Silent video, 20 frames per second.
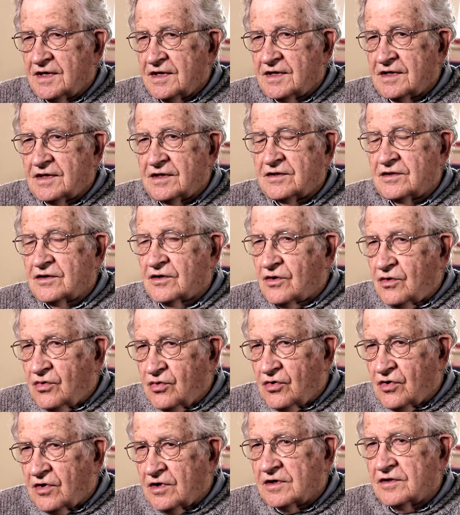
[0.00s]
The
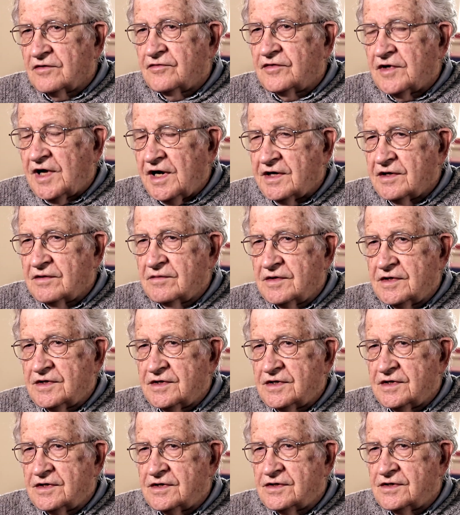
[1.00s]
core of
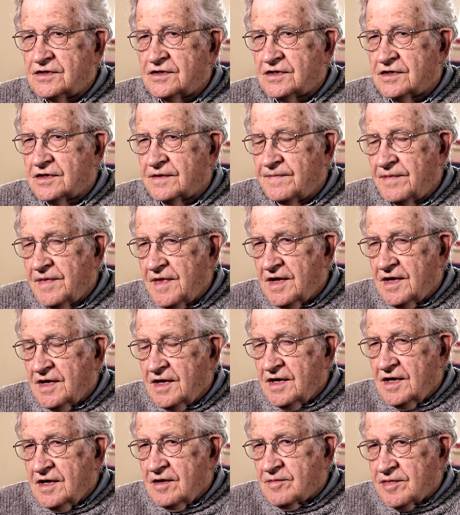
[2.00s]
language is
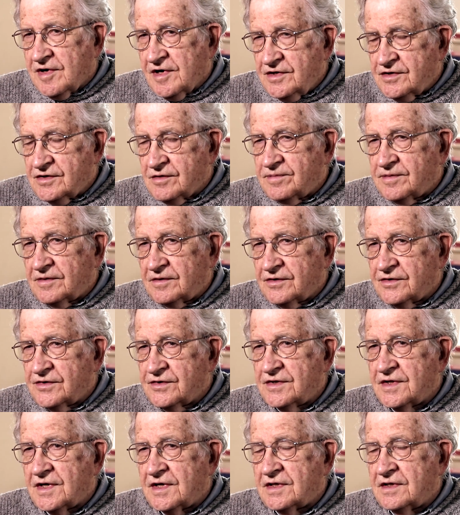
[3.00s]

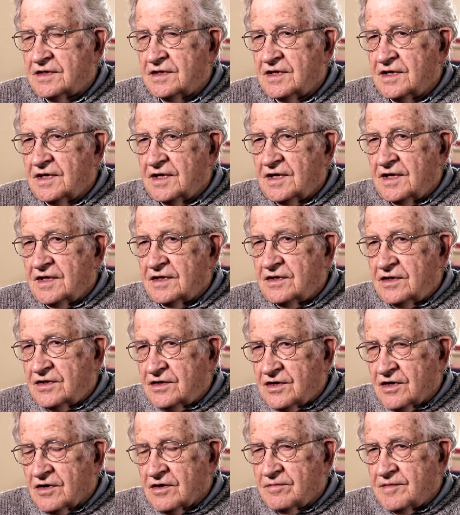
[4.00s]
principles that
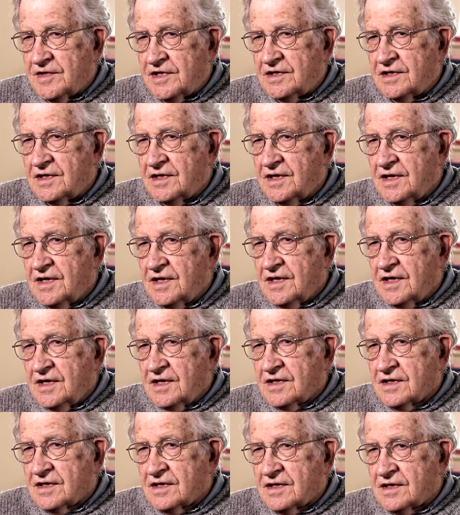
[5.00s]
determine
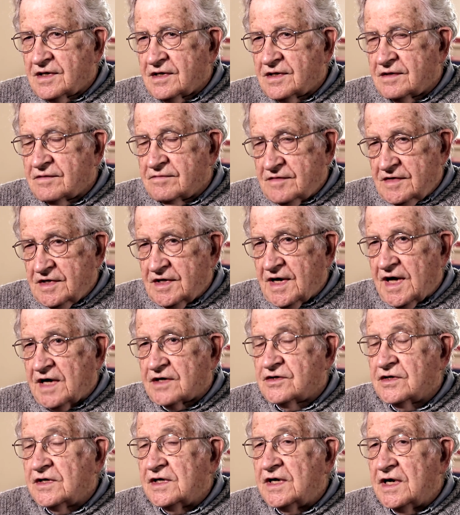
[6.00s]

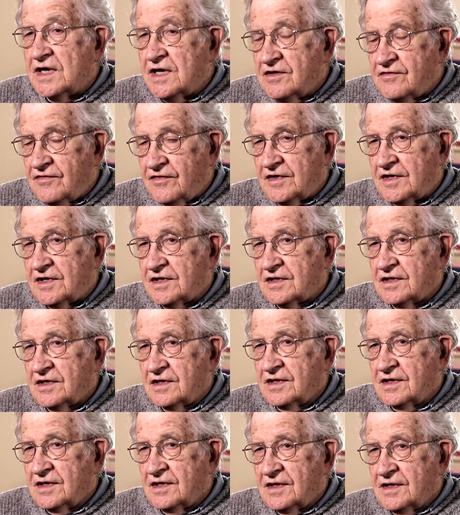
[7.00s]
actually an infinite
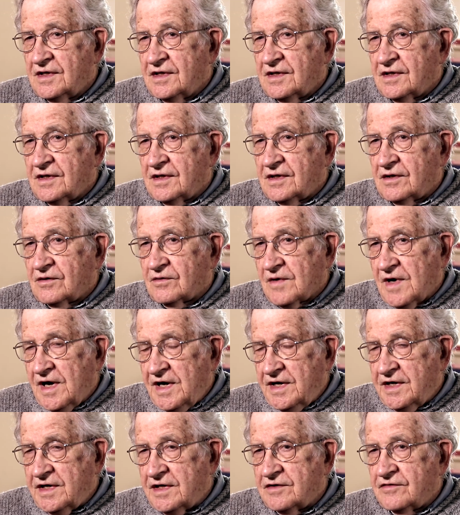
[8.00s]

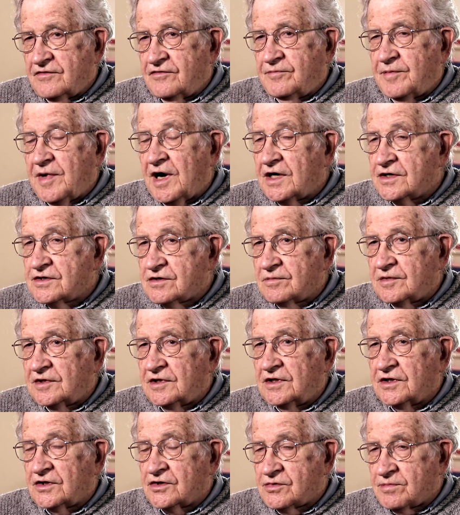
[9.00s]
array of
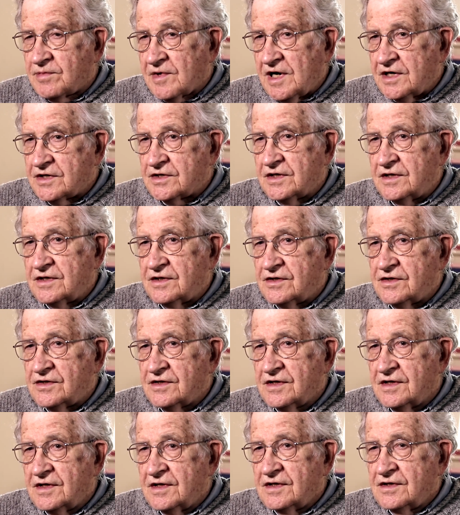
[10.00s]
possible expressions,
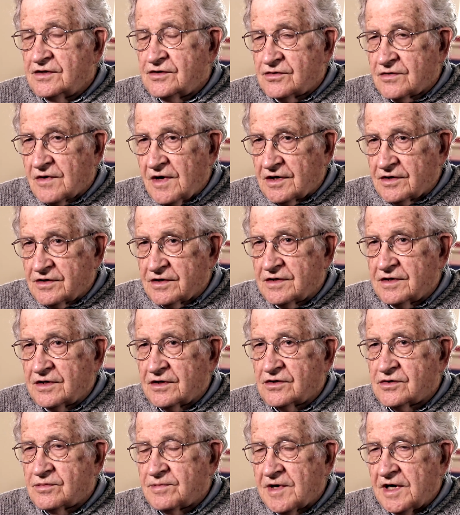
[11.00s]
structured
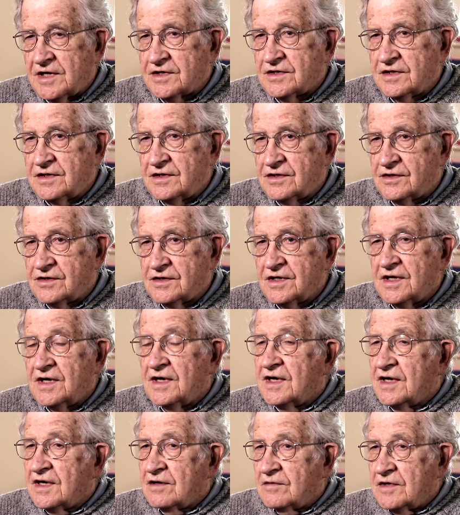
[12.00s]
expressions,
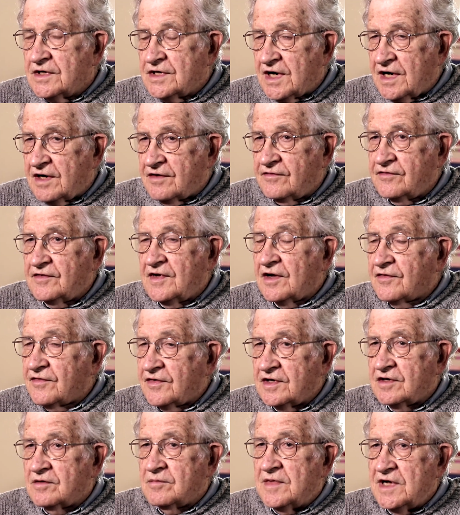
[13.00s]
which have
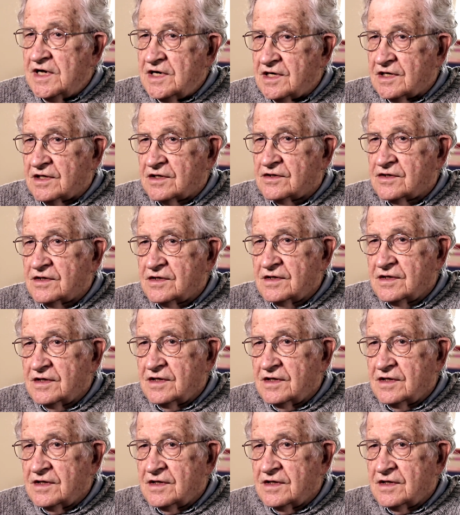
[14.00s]
definite meanings.